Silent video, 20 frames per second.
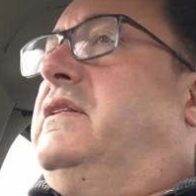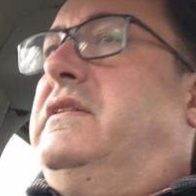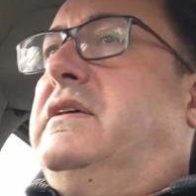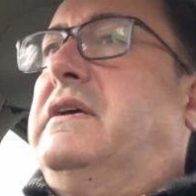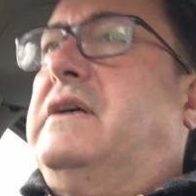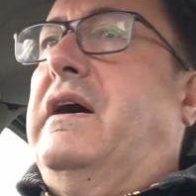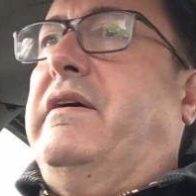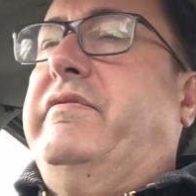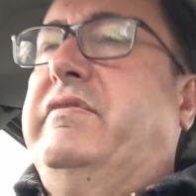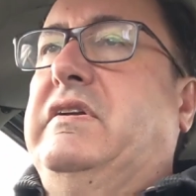the
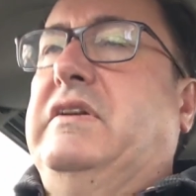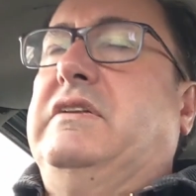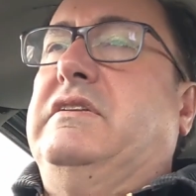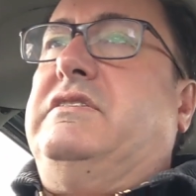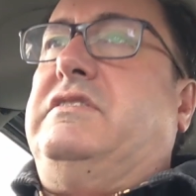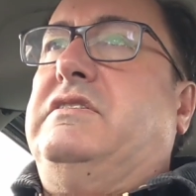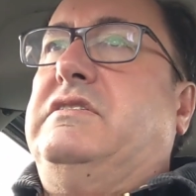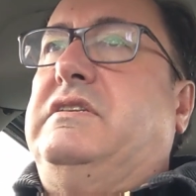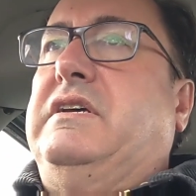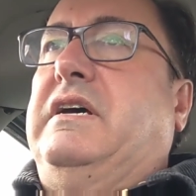
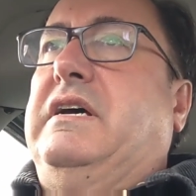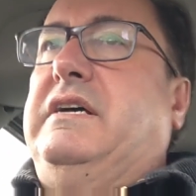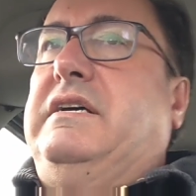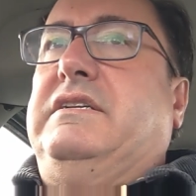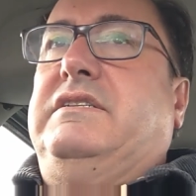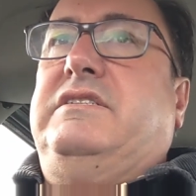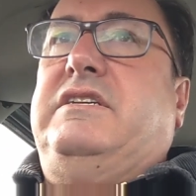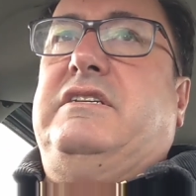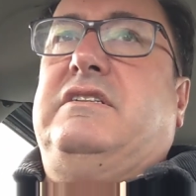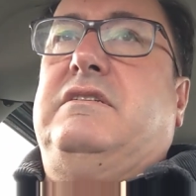governance
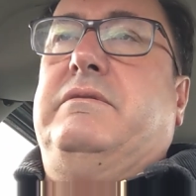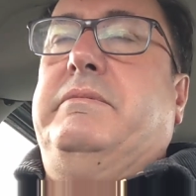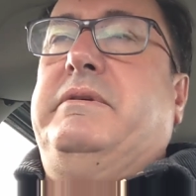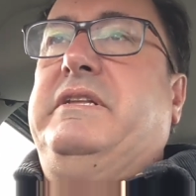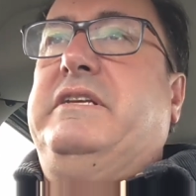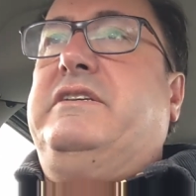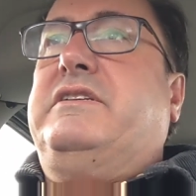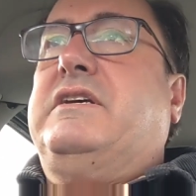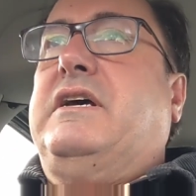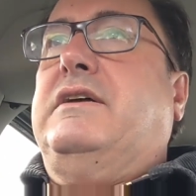uh, system
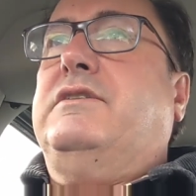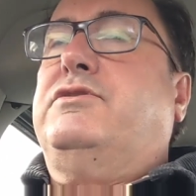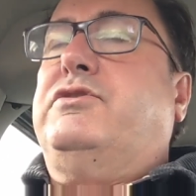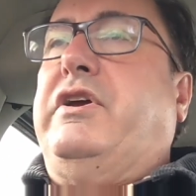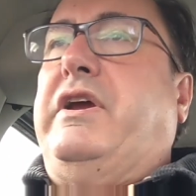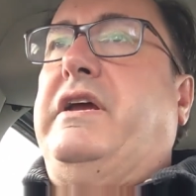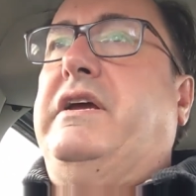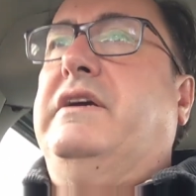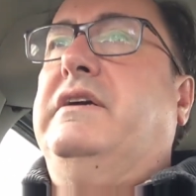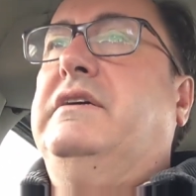in this
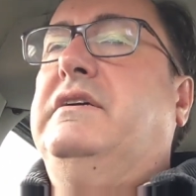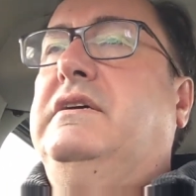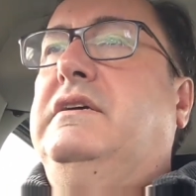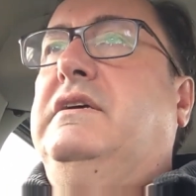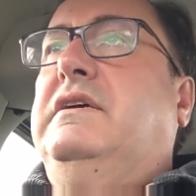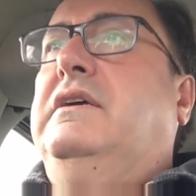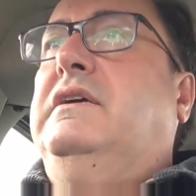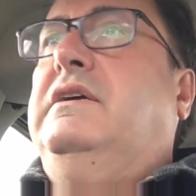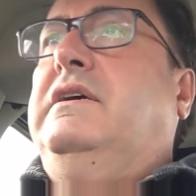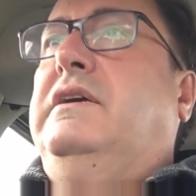country,
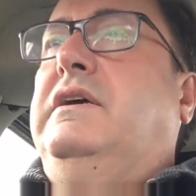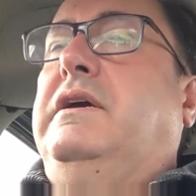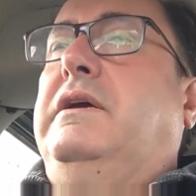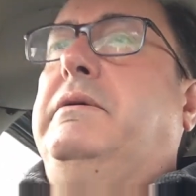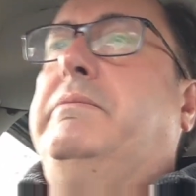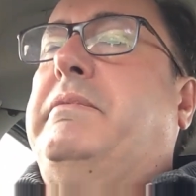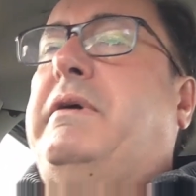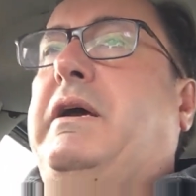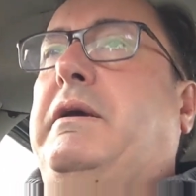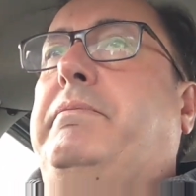
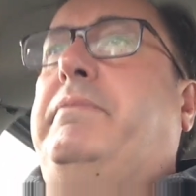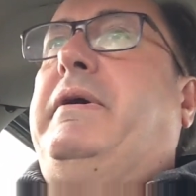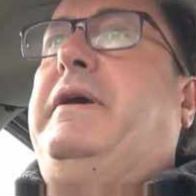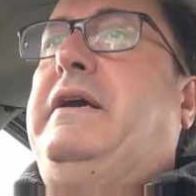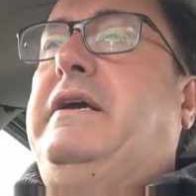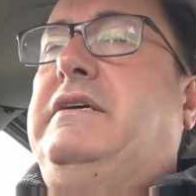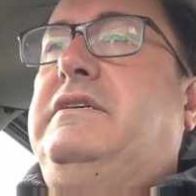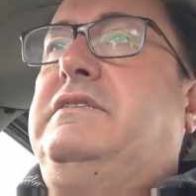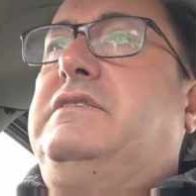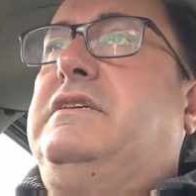it may
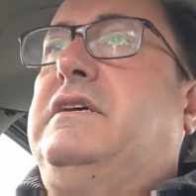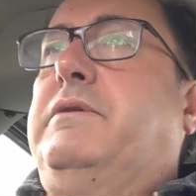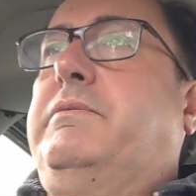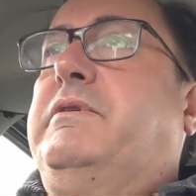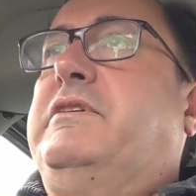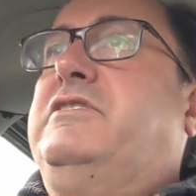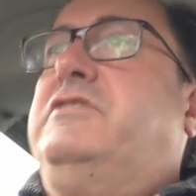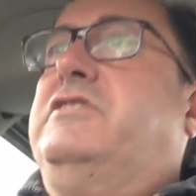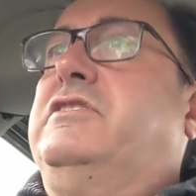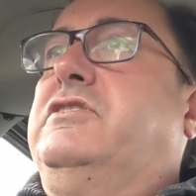be, as uh,
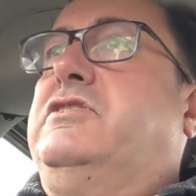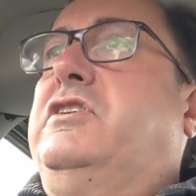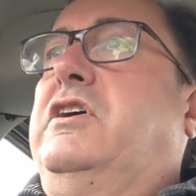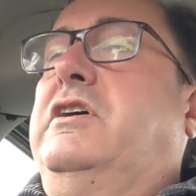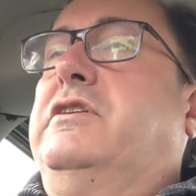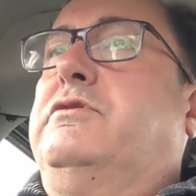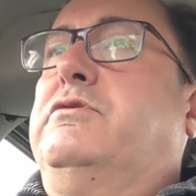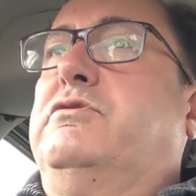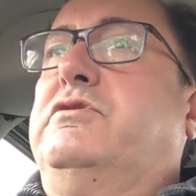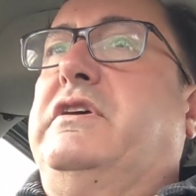Winston
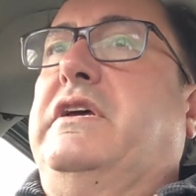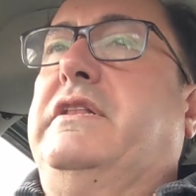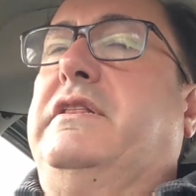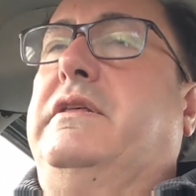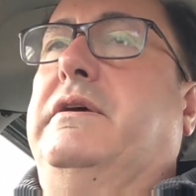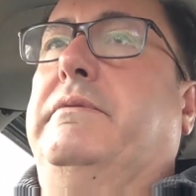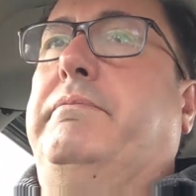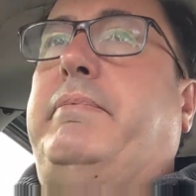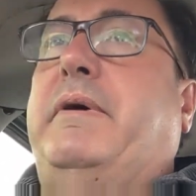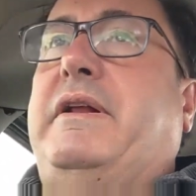Churchill
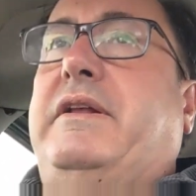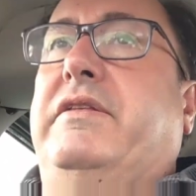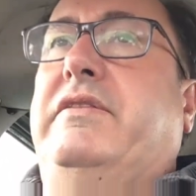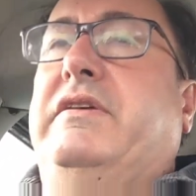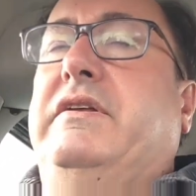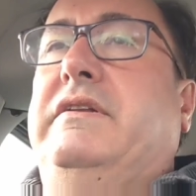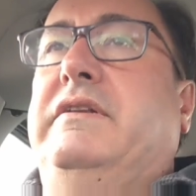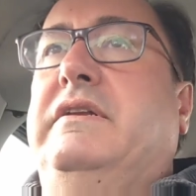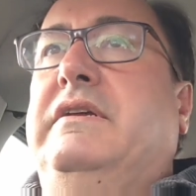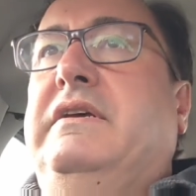said, uh, better
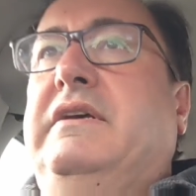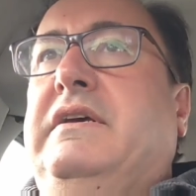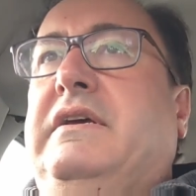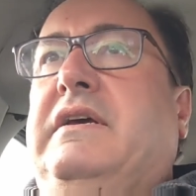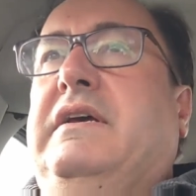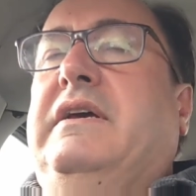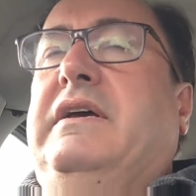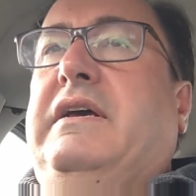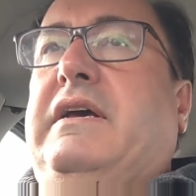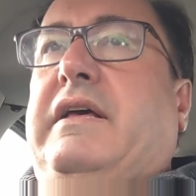than
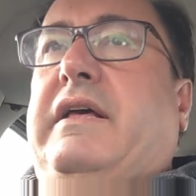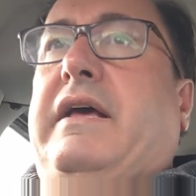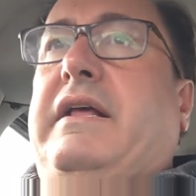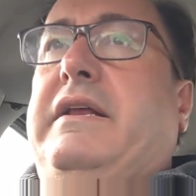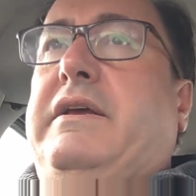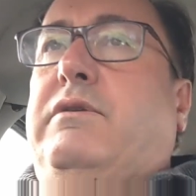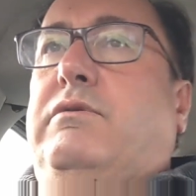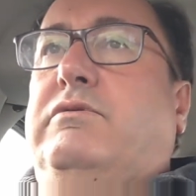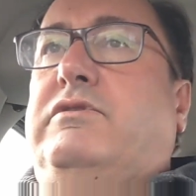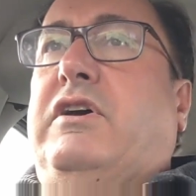
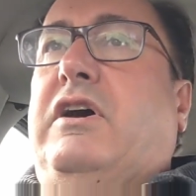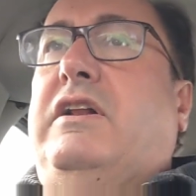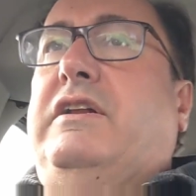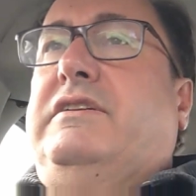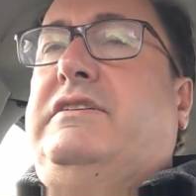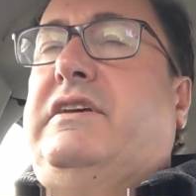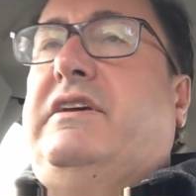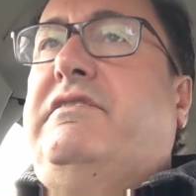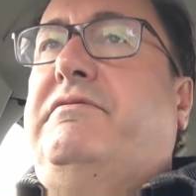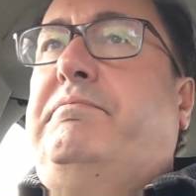any
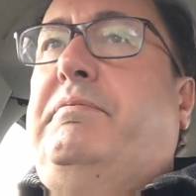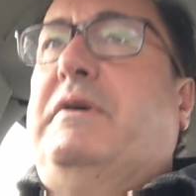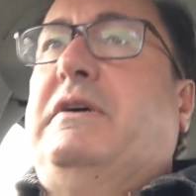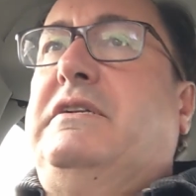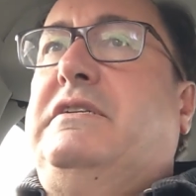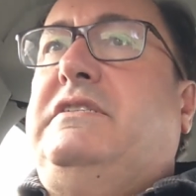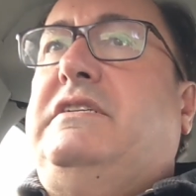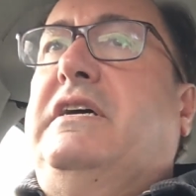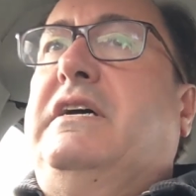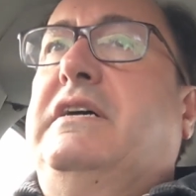alternative,
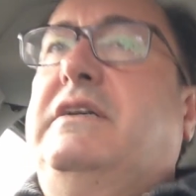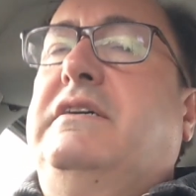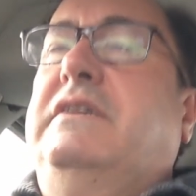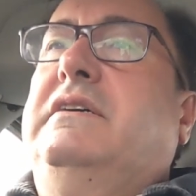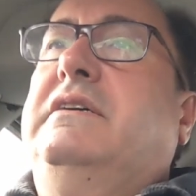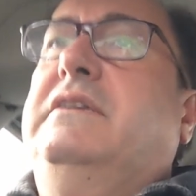but uh,